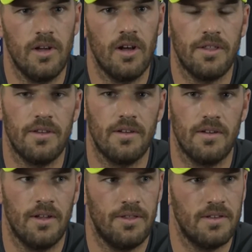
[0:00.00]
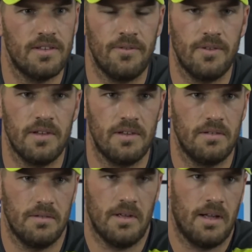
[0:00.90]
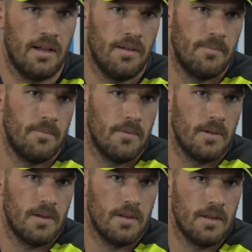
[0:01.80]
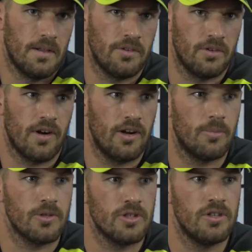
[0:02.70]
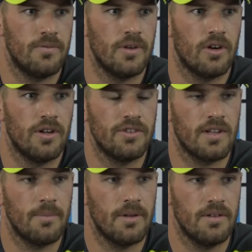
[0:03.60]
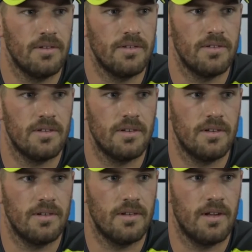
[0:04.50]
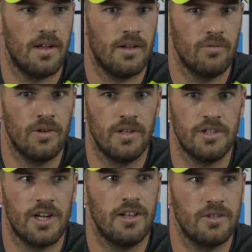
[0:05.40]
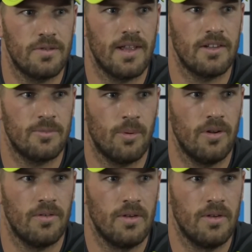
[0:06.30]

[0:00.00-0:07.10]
No, I think definitely. There's a great opportunity for guys to come and really challenge for that spot.